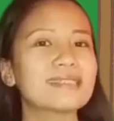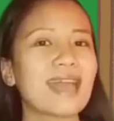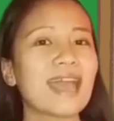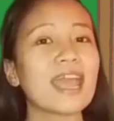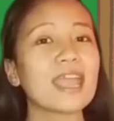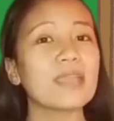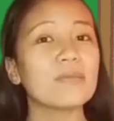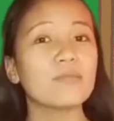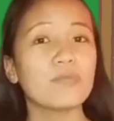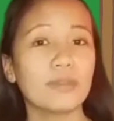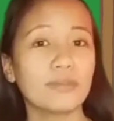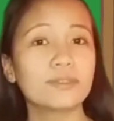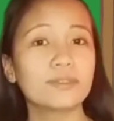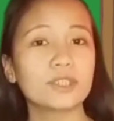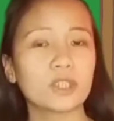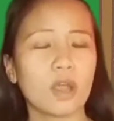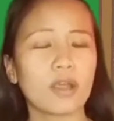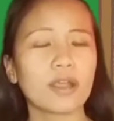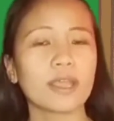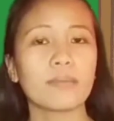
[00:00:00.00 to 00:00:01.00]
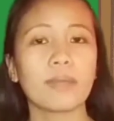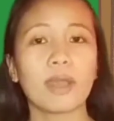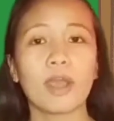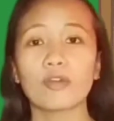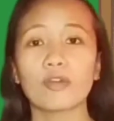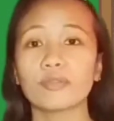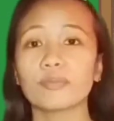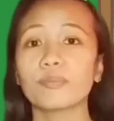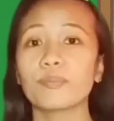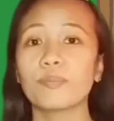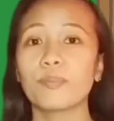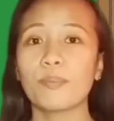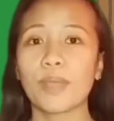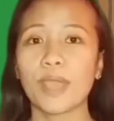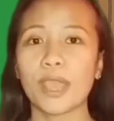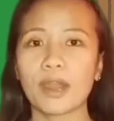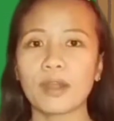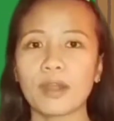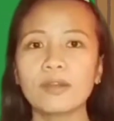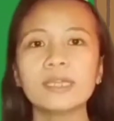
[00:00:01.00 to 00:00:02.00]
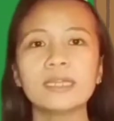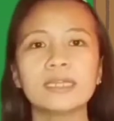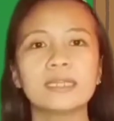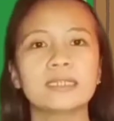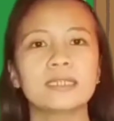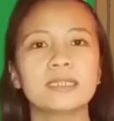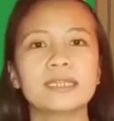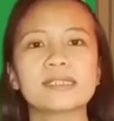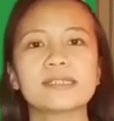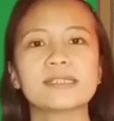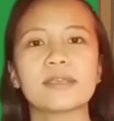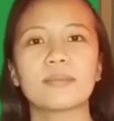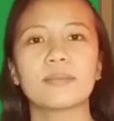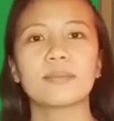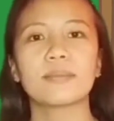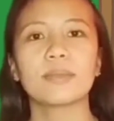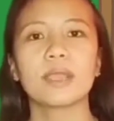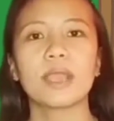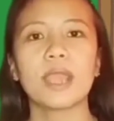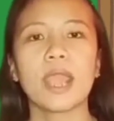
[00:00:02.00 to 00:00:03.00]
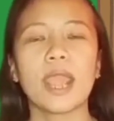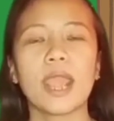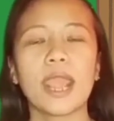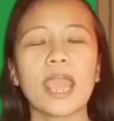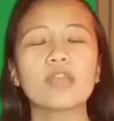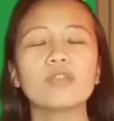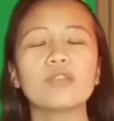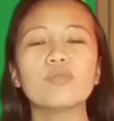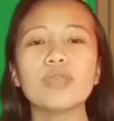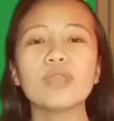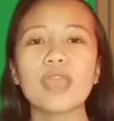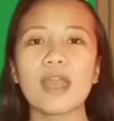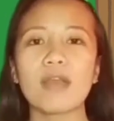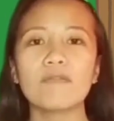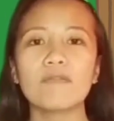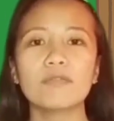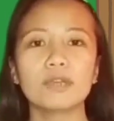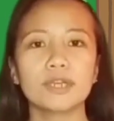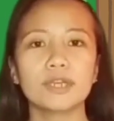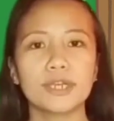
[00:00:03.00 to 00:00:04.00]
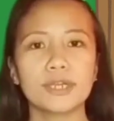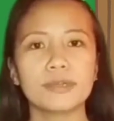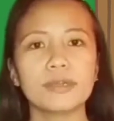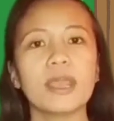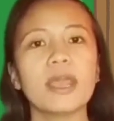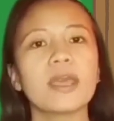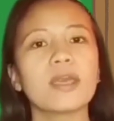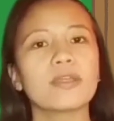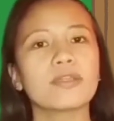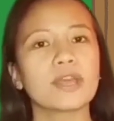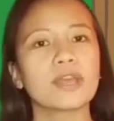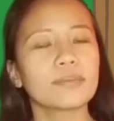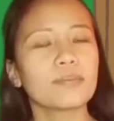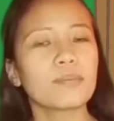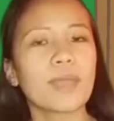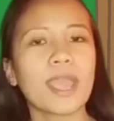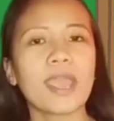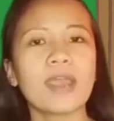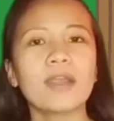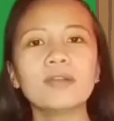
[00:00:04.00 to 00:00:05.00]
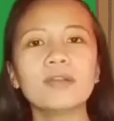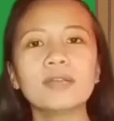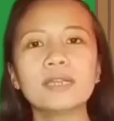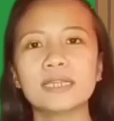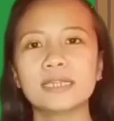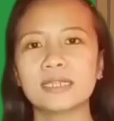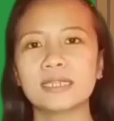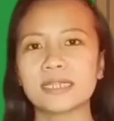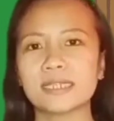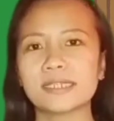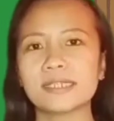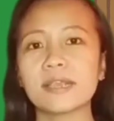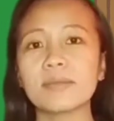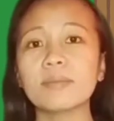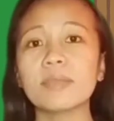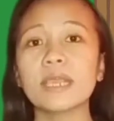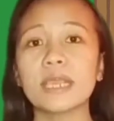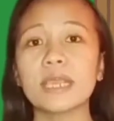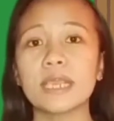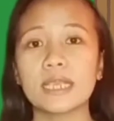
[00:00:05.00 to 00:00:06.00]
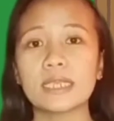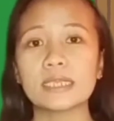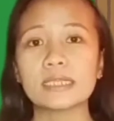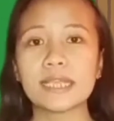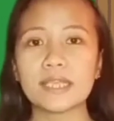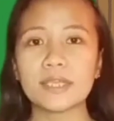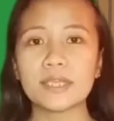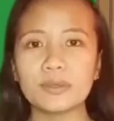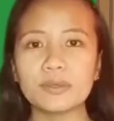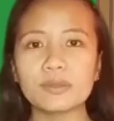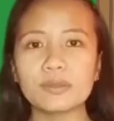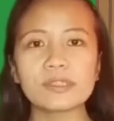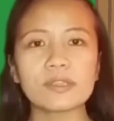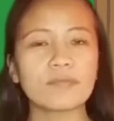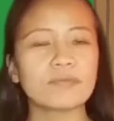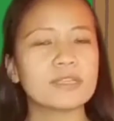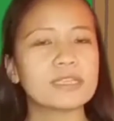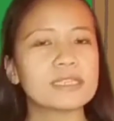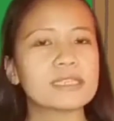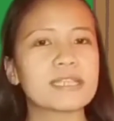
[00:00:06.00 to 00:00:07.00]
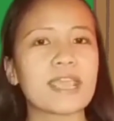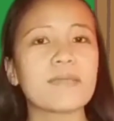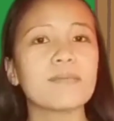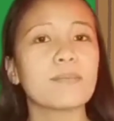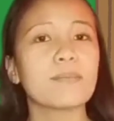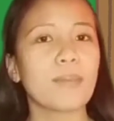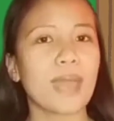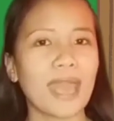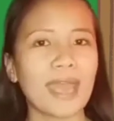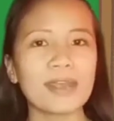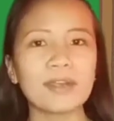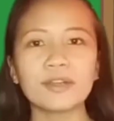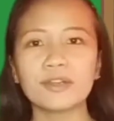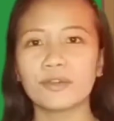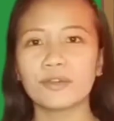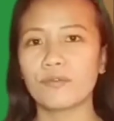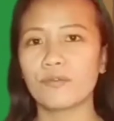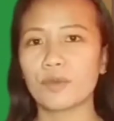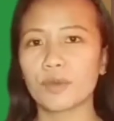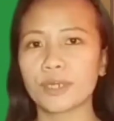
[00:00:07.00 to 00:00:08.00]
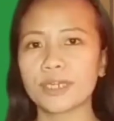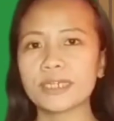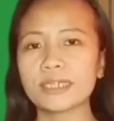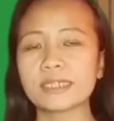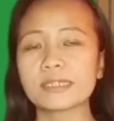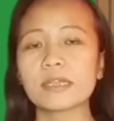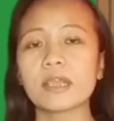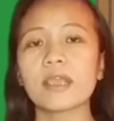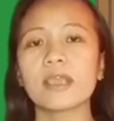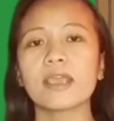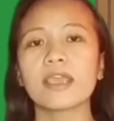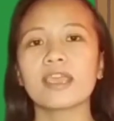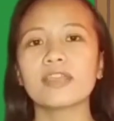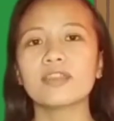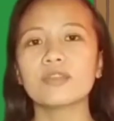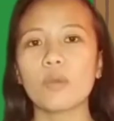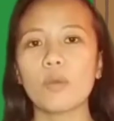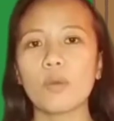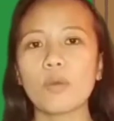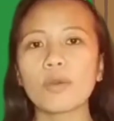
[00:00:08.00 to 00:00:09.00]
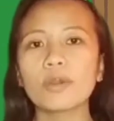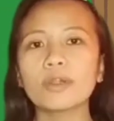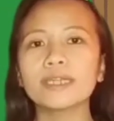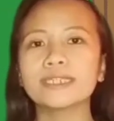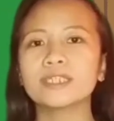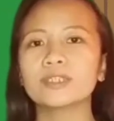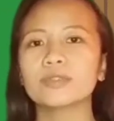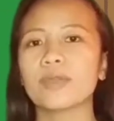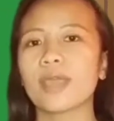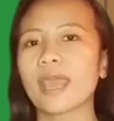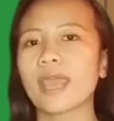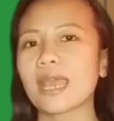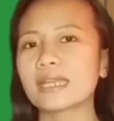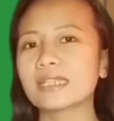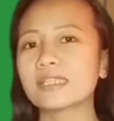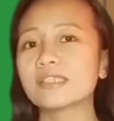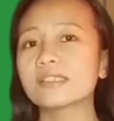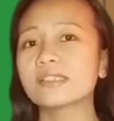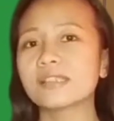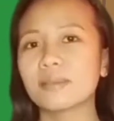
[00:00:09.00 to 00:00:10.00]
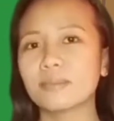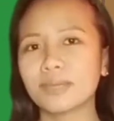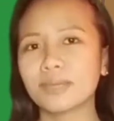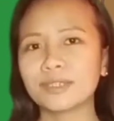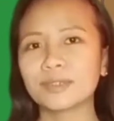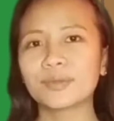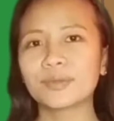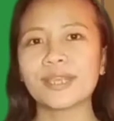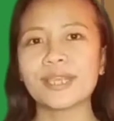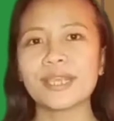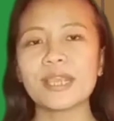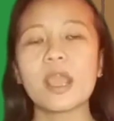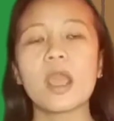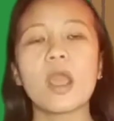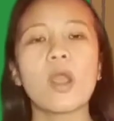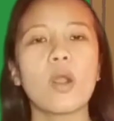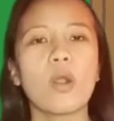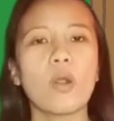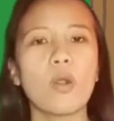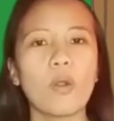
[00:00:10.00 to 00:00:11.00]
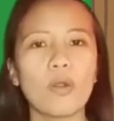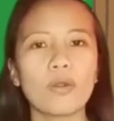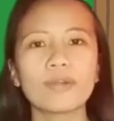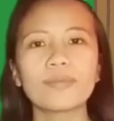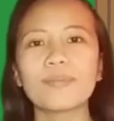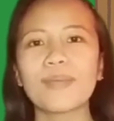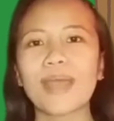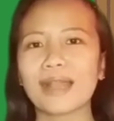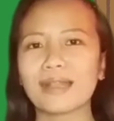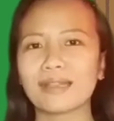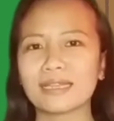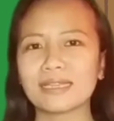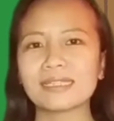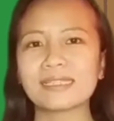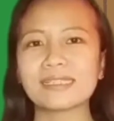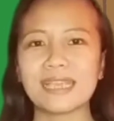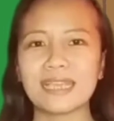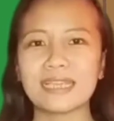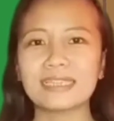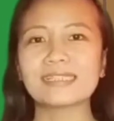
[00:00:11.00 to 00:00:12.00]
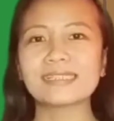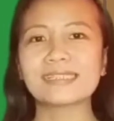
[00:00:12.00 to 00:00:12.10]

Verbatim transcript: time we've talked about parallelism and we have learned that parallelism is the use of the same pattern of words in order to add symmetry or balance in